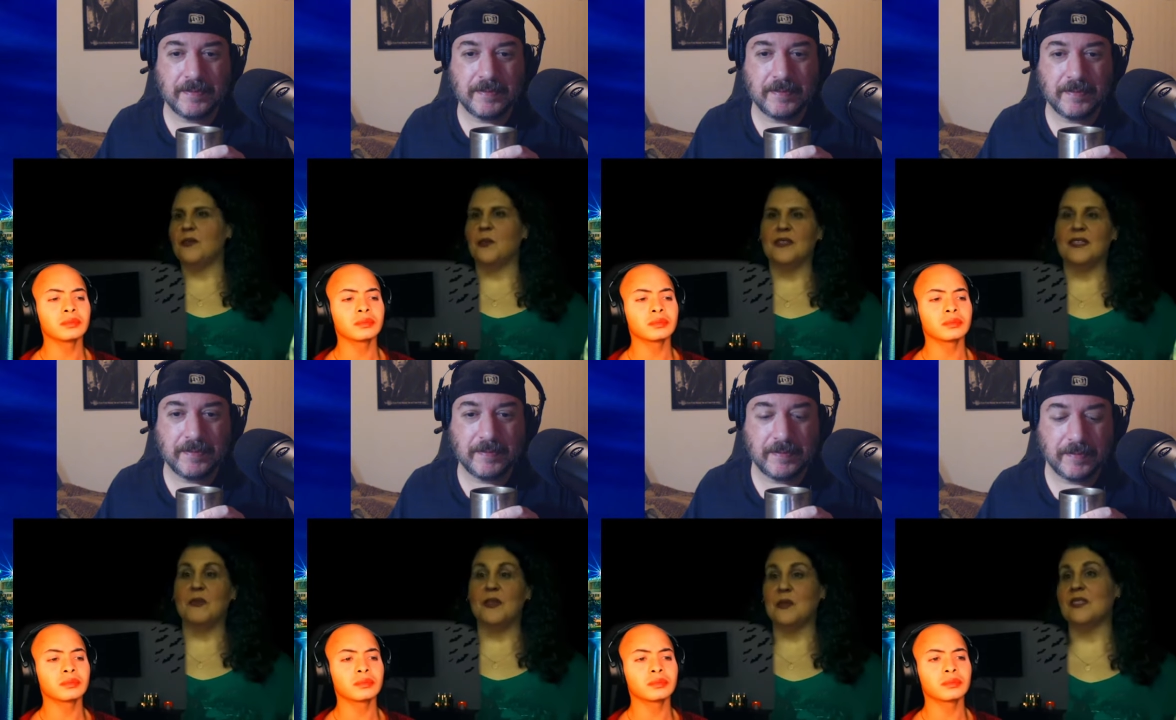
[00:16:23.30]
Speaker 1: worked in
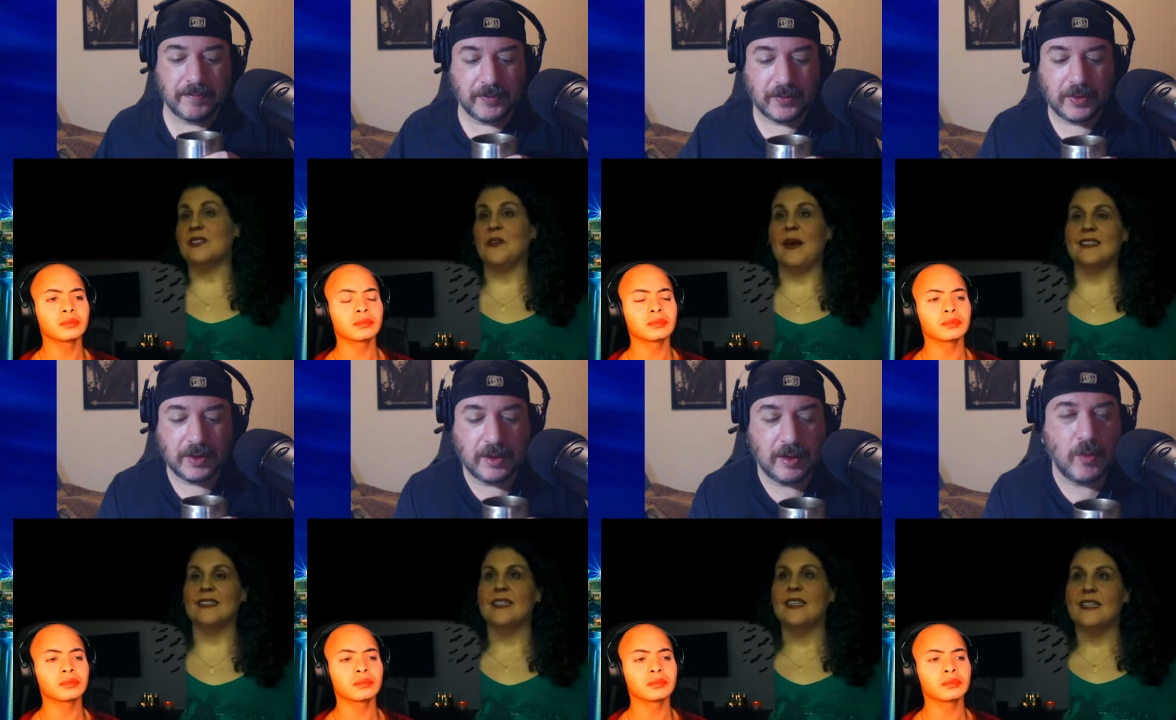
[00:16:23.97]
human resources for the past...
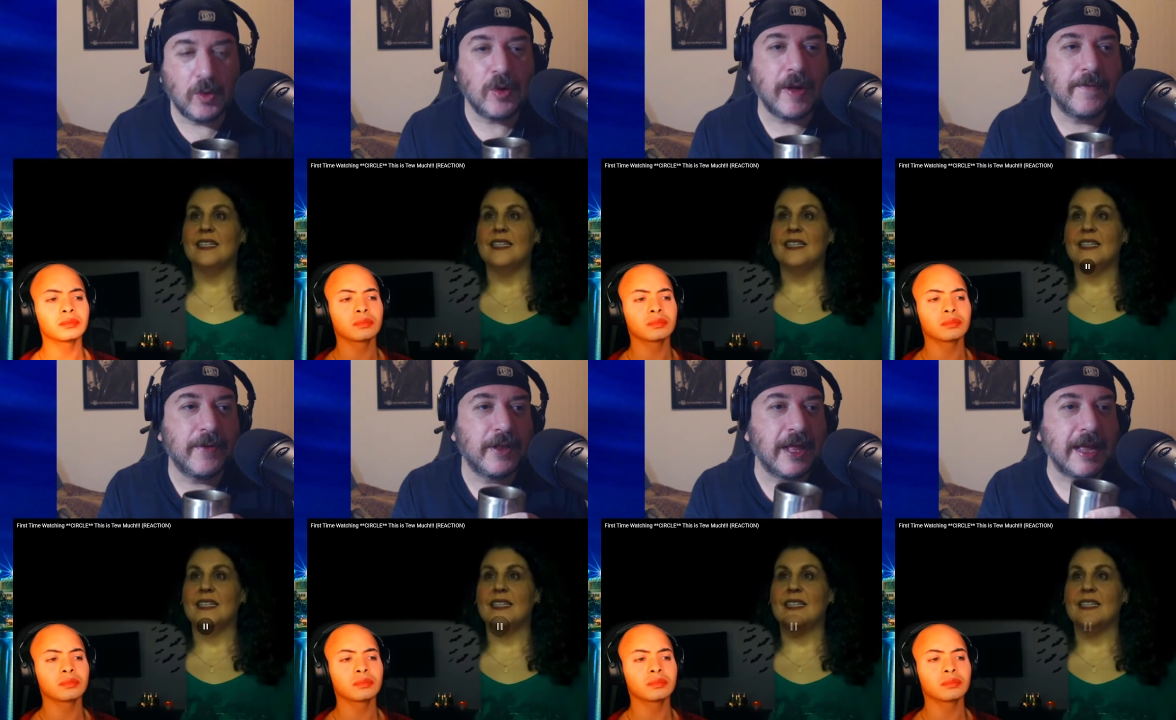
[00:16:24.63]
Speaker 2: What do I
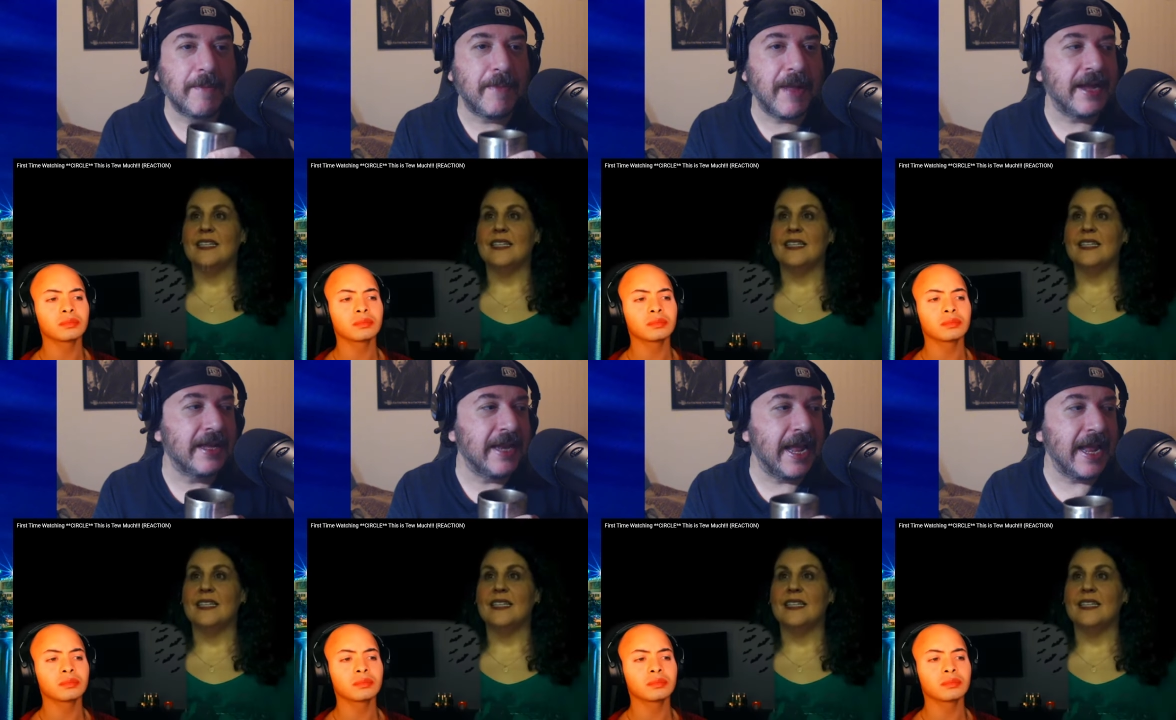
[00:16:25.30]
feel like I'm
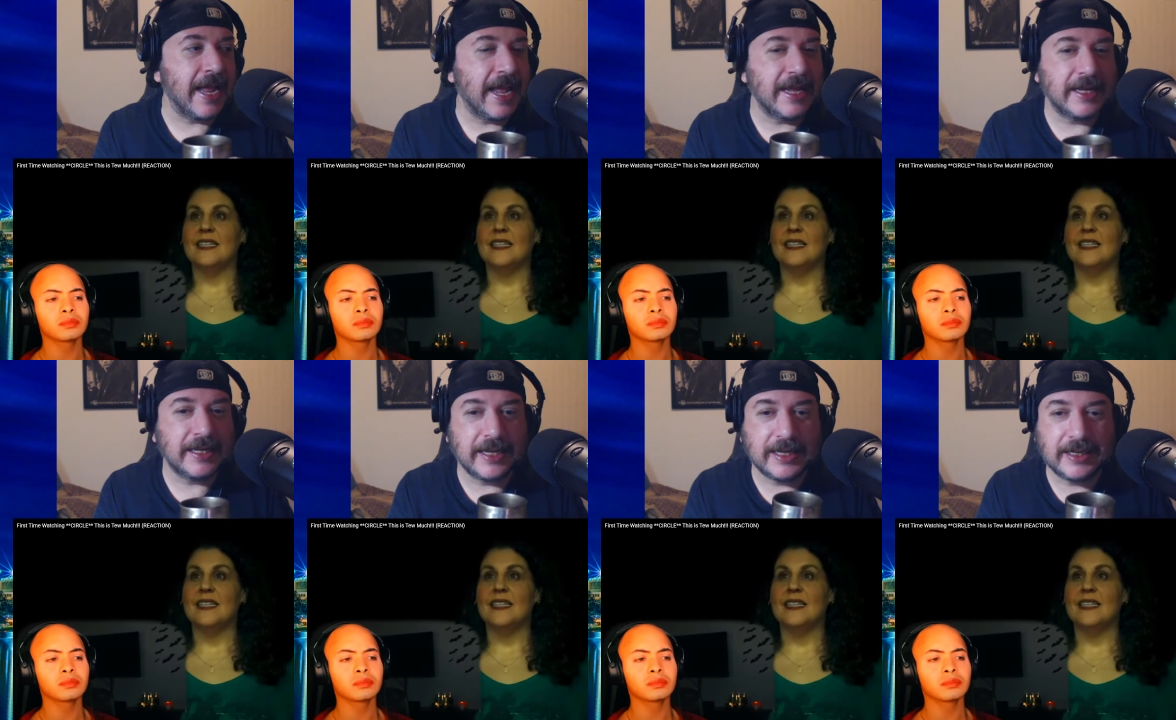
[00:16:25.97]
back in AA
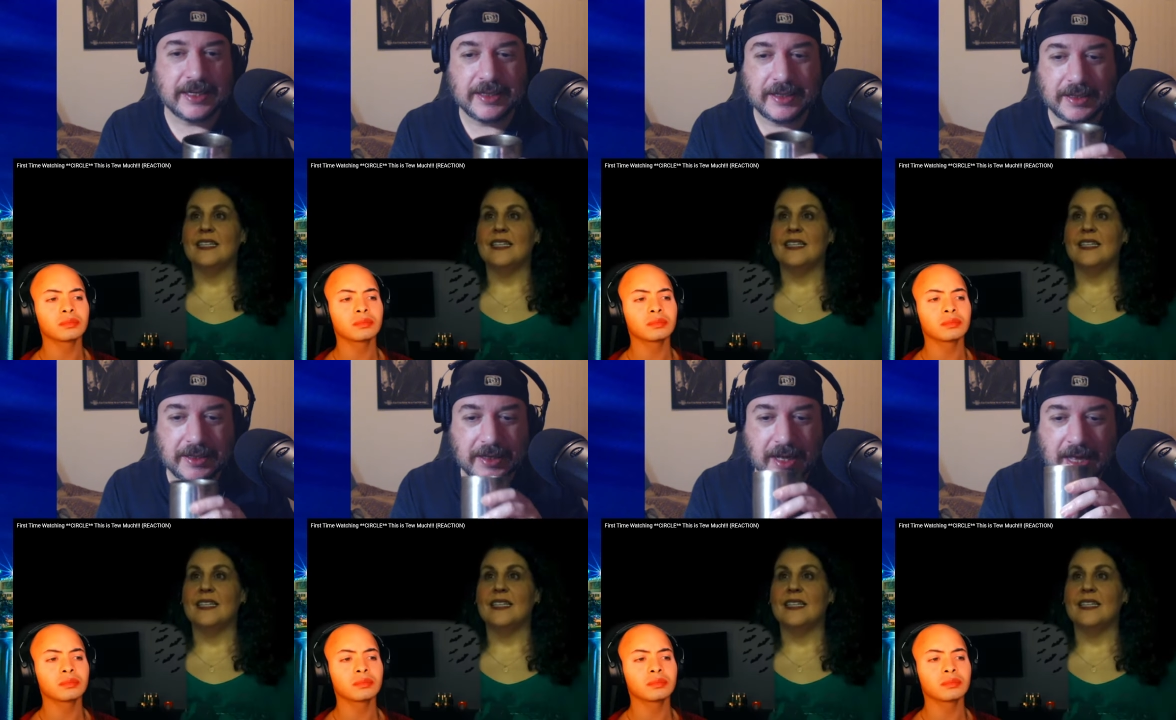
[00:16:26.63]
again?
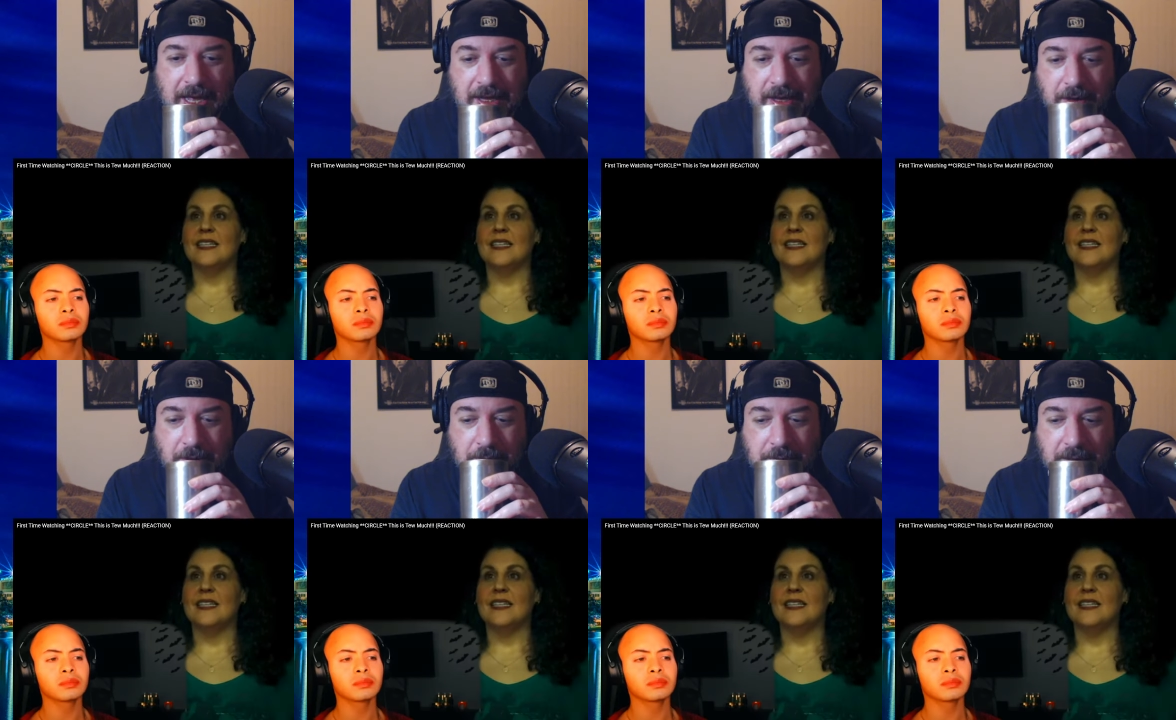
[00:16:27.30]
Like,
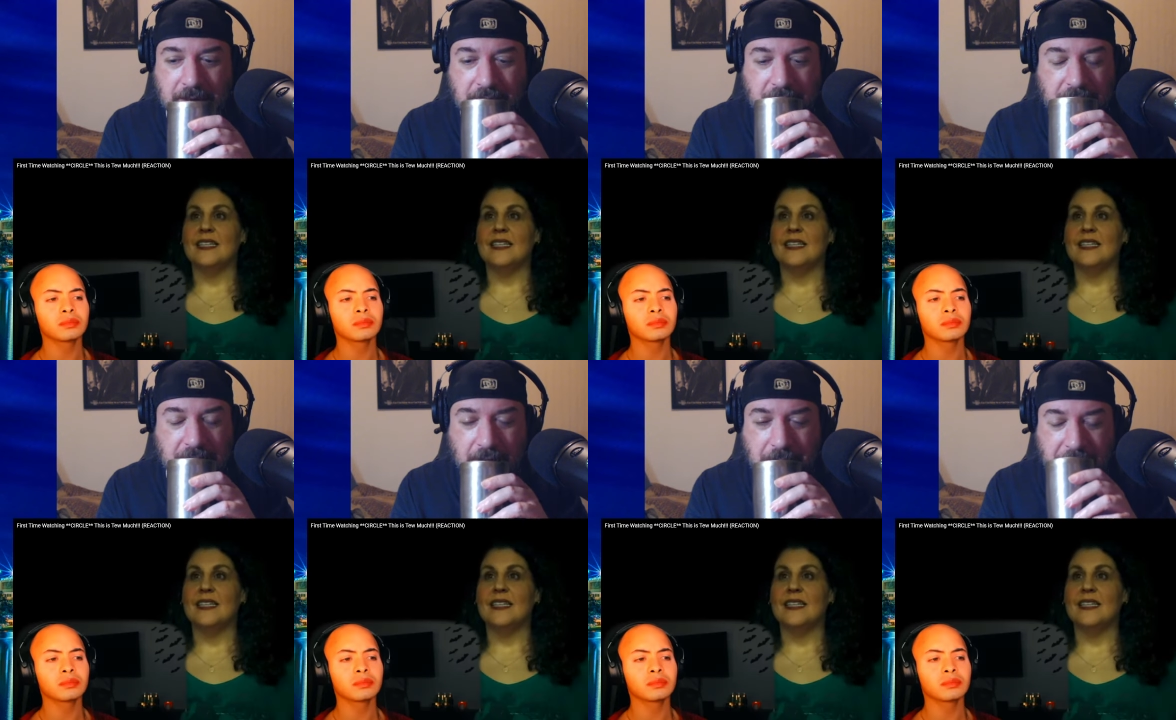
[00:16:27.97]
oh,
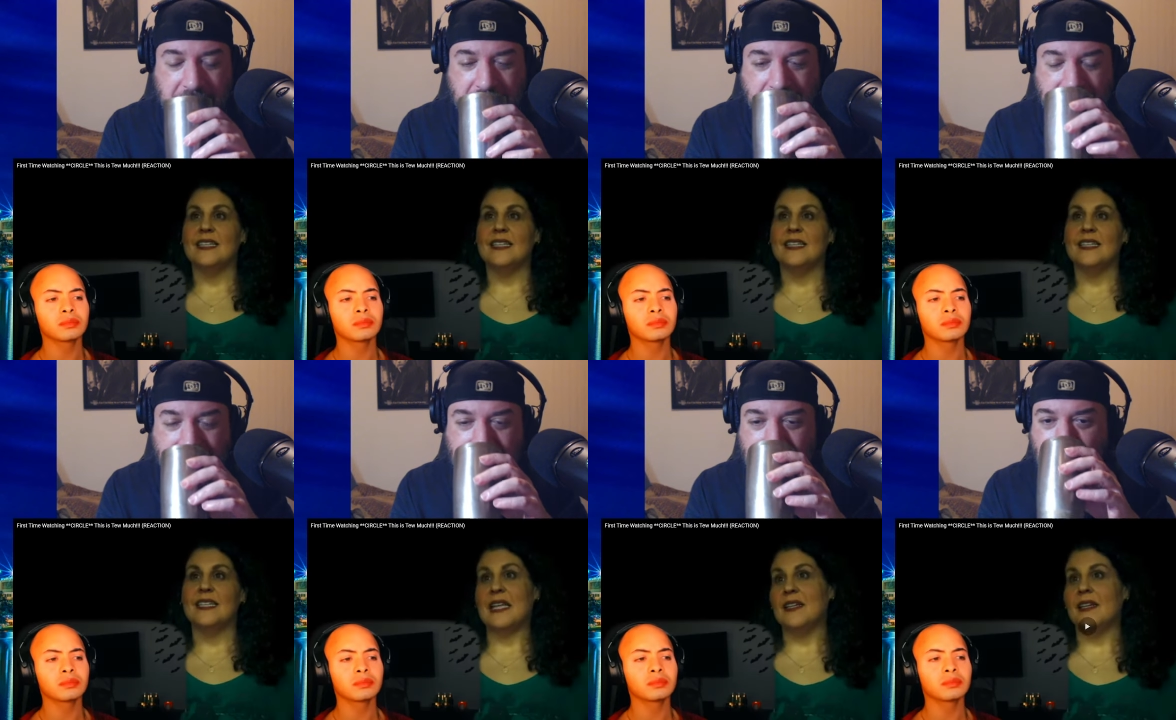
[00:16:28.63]
uh, oh my god.